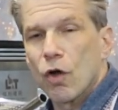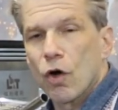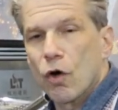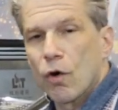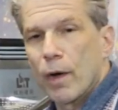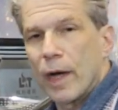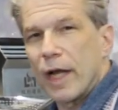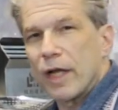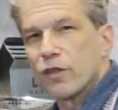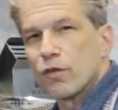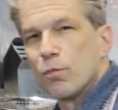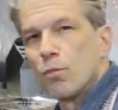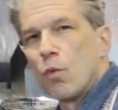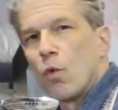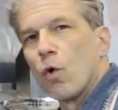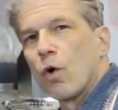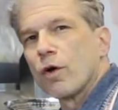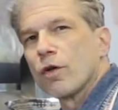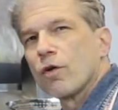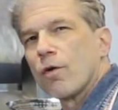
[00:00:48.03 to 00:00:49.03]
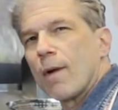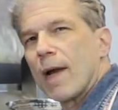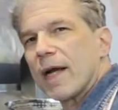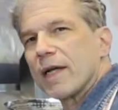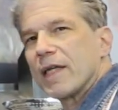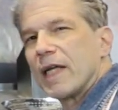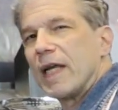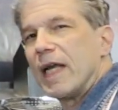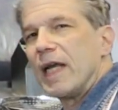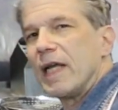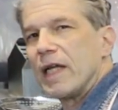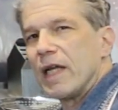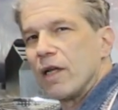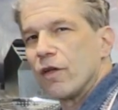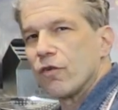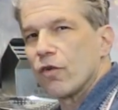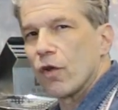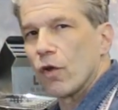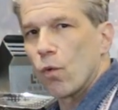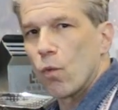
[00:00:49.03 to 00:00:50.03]
creates more direct heat
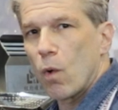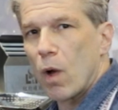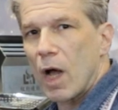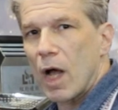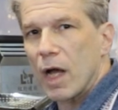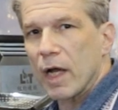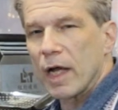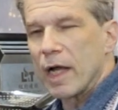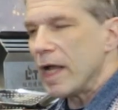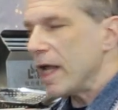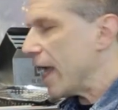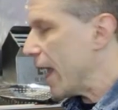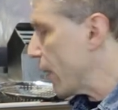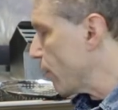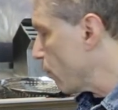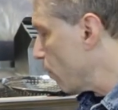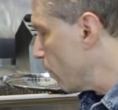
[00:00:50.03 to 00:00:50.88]
into the wok and